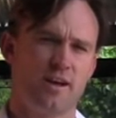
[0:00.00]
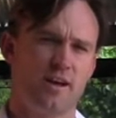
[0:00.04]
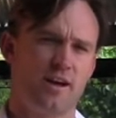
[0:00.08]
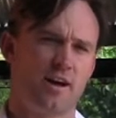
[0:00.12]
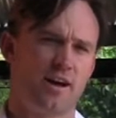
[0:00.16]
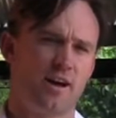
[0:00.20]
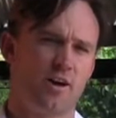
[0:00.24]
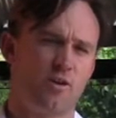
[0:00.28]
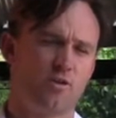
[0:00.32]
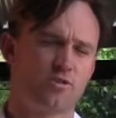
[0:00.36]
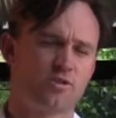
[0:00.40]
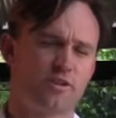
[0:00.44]

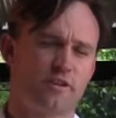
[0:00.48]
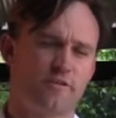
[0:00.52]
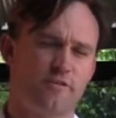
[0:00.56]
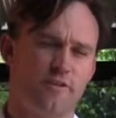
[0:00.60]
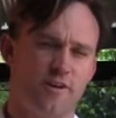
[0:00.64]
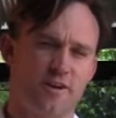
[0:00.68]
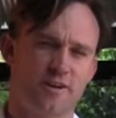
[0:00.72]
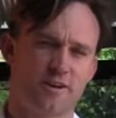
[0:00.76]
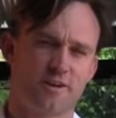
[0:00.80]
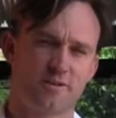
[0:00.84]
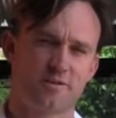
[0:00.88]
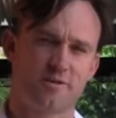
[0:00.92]
I also
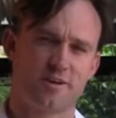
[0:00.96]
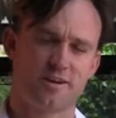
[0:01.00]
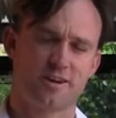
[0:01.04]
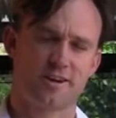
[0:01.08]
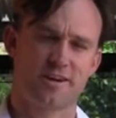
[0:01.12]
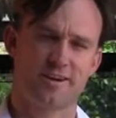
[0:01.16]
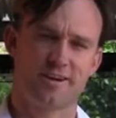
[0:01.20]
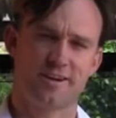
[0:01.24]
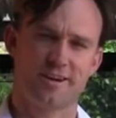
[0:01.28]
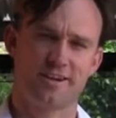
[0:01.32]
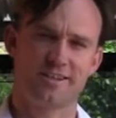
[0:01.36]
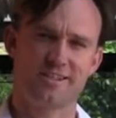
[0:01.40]
find it quite
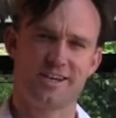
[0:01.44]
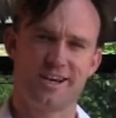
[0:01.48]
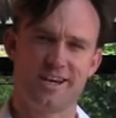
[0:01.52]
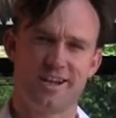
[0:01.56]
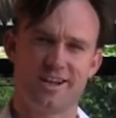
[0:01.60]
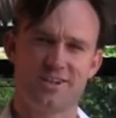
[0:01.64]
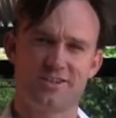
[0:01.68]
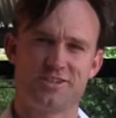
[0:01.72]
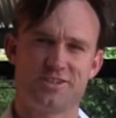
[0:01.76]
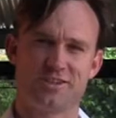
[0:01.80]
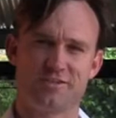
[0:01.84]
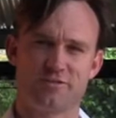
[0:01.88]
a
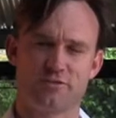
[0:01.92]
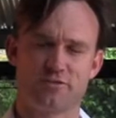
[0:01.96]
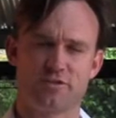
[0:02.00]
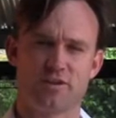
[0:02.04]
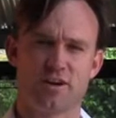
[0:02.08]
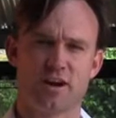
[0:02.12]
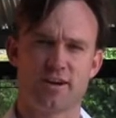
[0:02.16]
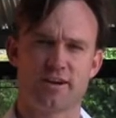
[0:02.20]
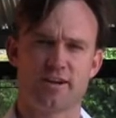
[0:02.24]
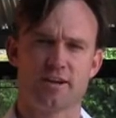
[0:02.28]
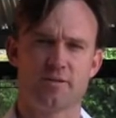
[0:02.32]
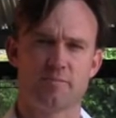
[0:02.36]
challenging
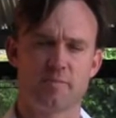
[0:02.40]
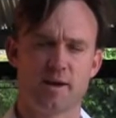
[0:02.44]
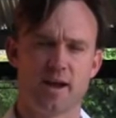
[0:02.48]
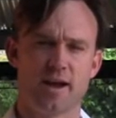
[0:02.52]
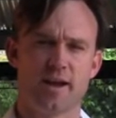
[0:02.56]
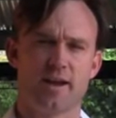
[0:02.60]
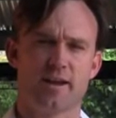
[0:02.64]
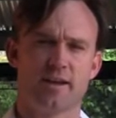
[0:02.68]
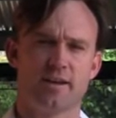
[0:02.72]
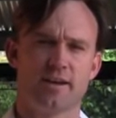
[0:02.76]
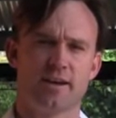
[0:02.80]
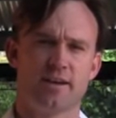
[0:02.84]
variety to
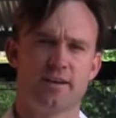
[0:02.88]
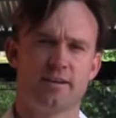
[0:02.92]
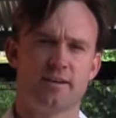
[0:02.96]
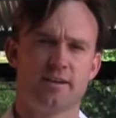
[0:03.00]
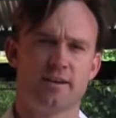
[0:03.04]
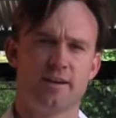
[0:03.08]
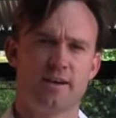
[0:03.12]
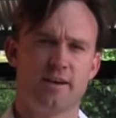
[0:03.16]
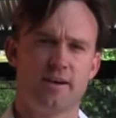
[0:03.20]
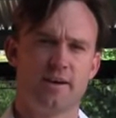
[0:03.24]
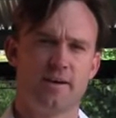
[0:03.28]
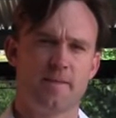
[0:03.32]
make,
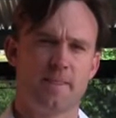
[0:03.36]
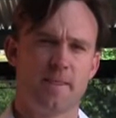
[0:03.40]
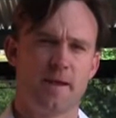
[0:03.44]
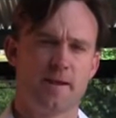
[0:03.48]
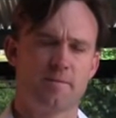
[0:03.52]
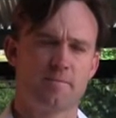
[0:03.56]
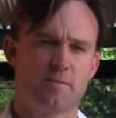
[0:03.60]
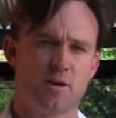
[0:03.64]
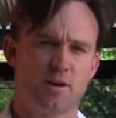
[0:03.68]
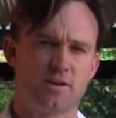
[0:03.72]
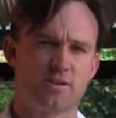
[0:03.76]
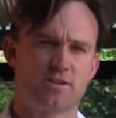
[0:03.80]

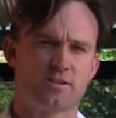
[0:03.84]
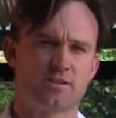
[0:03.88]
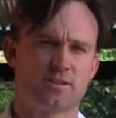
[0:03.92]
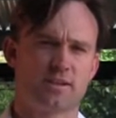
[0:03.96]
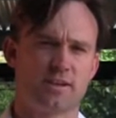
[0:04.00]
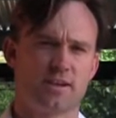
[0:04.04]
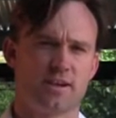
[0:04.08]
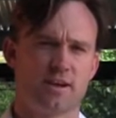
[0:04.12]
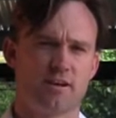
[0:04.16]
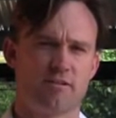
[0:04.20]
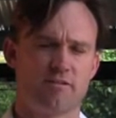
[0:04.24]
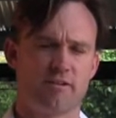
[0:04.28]
and
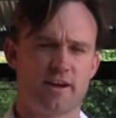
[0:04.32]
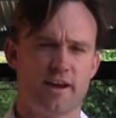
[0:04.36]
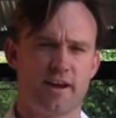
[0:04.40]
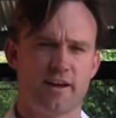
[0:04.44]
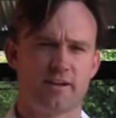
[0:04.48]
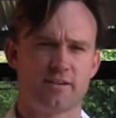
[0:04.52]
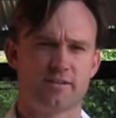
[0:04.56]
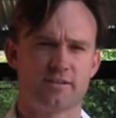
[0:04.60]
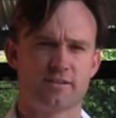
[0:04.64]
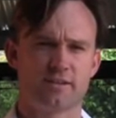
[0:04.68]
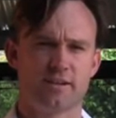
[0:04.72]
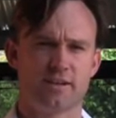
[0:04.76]
mostly
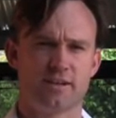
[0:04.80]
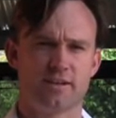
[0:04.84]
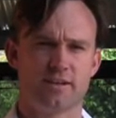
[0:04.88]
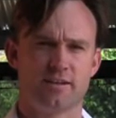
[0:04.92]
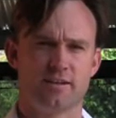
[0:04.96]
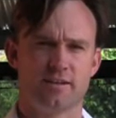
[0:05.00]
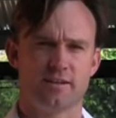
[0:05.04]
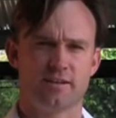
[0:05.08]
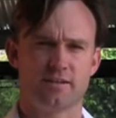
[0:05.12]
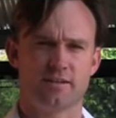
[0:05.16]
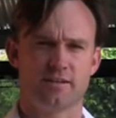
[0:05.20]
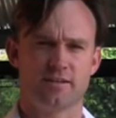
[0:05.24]
around
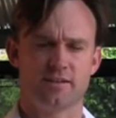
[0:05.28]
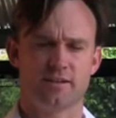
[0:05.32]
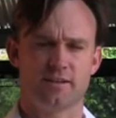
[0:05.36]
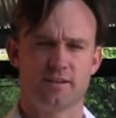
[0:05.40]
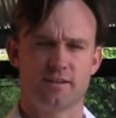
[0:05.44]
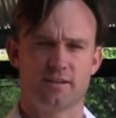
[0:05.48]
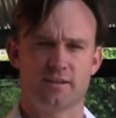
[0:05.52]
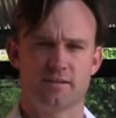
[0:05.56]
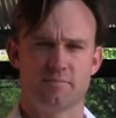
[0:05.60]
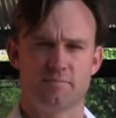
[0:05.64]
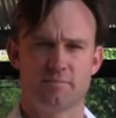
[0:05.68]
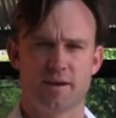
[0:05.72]

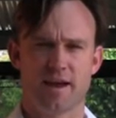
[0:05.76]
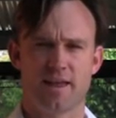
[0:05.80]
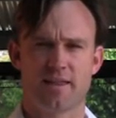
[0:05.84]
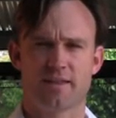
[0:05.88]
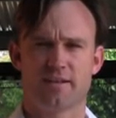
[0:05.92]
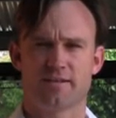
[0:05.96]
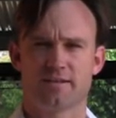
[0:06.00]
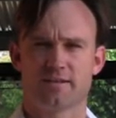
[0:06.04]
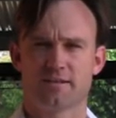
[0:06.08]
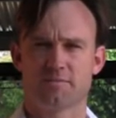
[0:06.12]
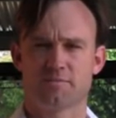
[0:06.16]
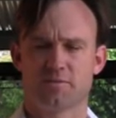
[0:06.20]
the
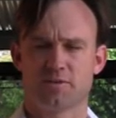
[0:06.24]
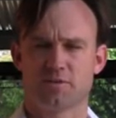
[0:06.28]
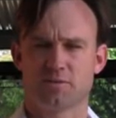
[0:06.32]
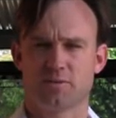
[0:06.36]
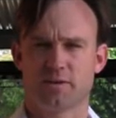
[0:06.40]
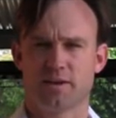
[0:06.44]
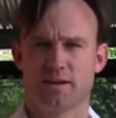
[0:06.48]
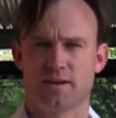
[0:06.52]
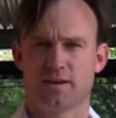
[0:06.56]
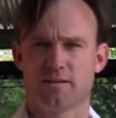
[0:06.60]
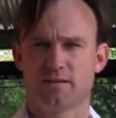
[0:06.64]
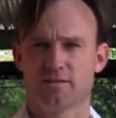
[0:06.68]
balance
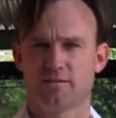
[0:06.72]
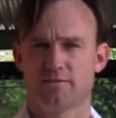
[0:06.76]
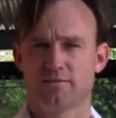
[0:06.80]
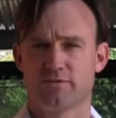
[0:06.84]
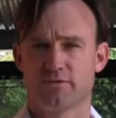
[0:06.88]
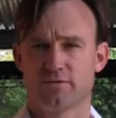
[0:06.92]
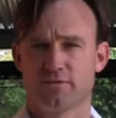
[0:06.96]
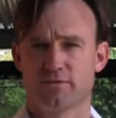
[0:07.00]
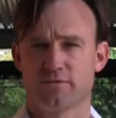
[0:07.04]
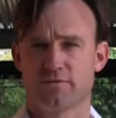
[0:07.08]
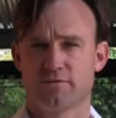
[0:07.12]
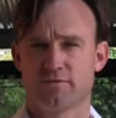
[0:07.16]
between
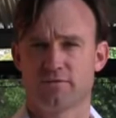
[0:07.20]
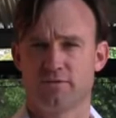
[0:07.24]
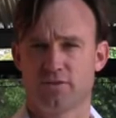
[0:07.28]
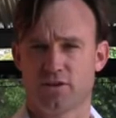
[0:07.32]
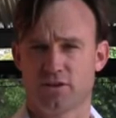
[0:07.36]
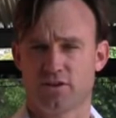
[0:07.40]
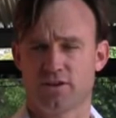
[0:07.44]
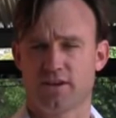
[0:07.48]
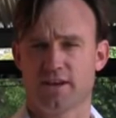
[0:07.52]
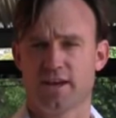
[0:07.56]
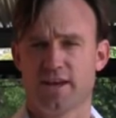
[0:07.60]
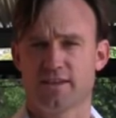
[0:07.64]

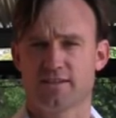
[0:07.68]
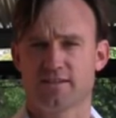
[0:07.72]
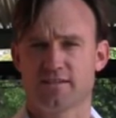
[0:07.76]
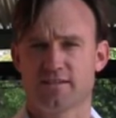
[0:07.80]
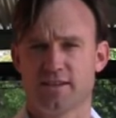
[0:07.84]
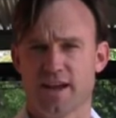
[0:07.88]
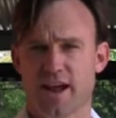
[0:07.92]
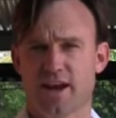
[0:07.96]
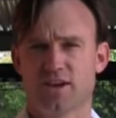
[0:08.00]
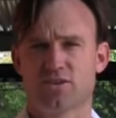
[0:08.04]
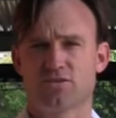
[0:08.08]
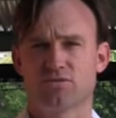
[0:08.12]
Viognier's
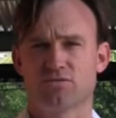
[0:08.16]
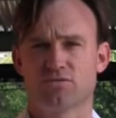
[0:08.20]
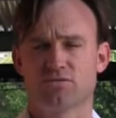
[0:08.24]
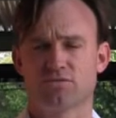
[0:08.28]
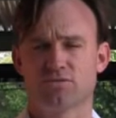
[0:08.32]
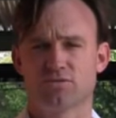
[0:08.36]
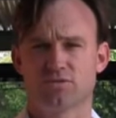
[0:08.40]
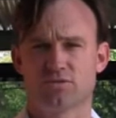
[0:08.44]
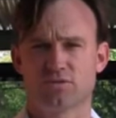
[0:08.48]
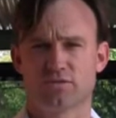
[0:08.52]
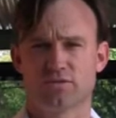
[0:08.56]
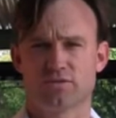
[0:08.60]
natural
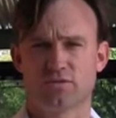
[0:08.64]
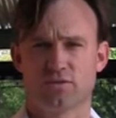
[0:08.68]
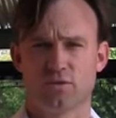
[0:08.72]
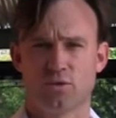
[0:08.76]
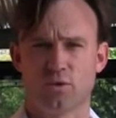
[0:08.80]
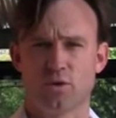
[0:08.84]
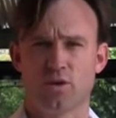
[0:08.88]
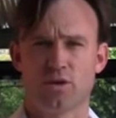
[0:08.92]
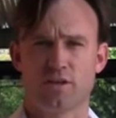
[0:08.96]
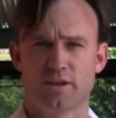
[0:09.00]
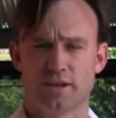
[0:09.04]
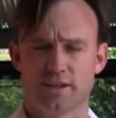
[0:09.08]
sort of
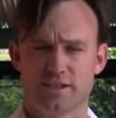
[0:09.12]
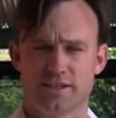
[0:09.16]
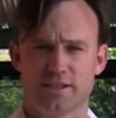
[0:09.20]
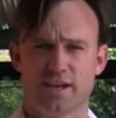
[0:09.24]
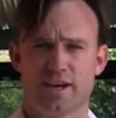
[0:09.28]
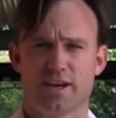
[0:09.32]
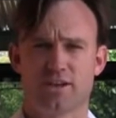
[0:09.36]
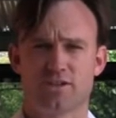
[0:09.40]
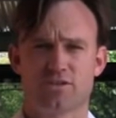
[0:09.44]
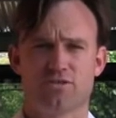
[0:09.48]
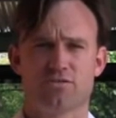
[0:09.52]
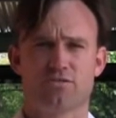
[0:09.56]
oily
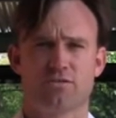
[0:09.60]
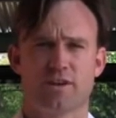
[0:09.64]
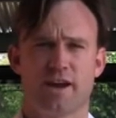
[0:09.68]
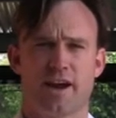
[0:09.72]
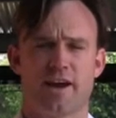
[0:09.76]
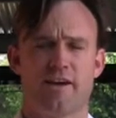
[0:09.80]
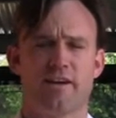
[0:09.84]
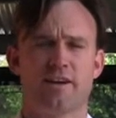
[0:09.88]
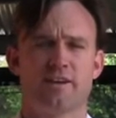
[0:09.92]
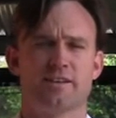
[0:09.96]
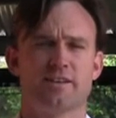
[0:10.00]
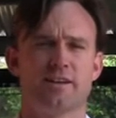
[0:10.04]
textural
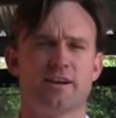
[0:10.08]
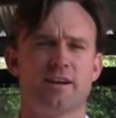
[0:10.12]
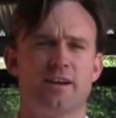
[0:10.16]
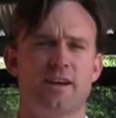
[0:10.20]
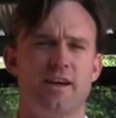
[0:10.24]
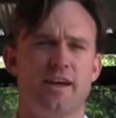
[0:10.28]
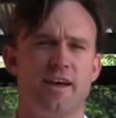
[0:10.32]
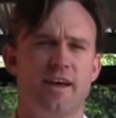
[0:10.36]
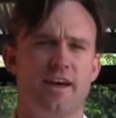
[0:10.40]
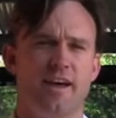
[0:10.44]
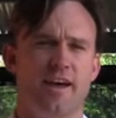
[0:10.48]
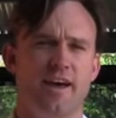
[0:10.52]
character
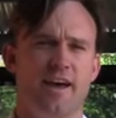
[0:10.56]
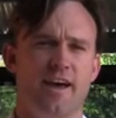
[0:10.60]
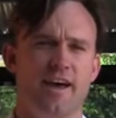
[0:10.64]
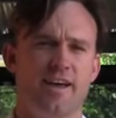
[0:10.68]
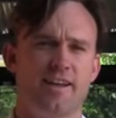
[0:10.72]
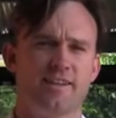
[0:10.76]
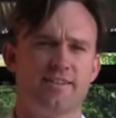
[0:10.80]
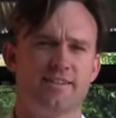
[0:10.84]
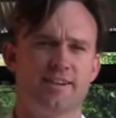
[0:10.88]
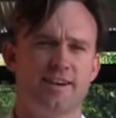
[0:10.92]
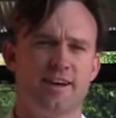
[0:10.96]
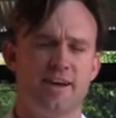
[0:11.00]

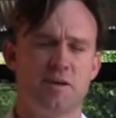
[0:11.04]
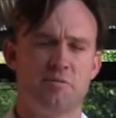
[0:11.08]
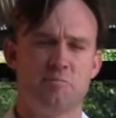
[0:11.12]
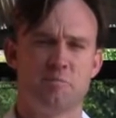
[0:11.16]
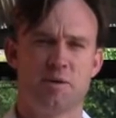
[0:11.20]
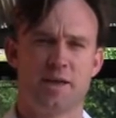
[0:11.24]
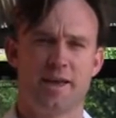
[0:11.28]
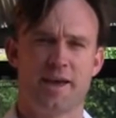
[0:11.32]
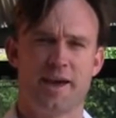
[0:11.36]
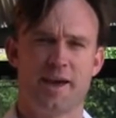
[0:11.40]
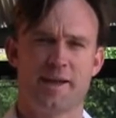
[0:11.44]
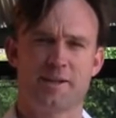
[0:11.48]
and
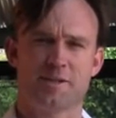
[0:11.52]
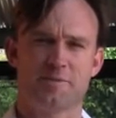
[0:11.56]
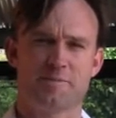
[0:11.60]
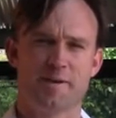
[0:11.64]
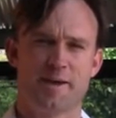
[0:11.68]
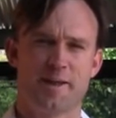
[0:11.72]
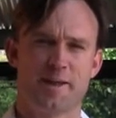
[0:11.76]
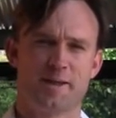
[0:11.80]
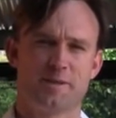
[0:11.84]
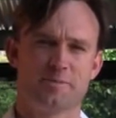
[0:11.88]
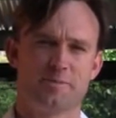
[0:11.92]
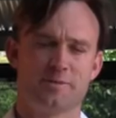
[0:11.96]
pH
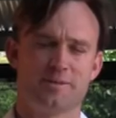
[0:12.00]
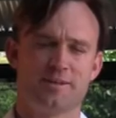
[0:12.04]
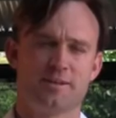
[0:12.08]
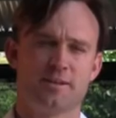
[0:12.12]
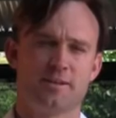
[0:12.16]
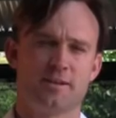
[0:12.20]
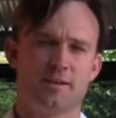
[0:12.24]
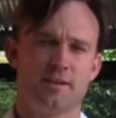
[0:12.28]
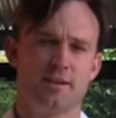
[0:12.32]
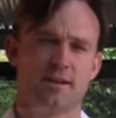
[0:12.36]
management.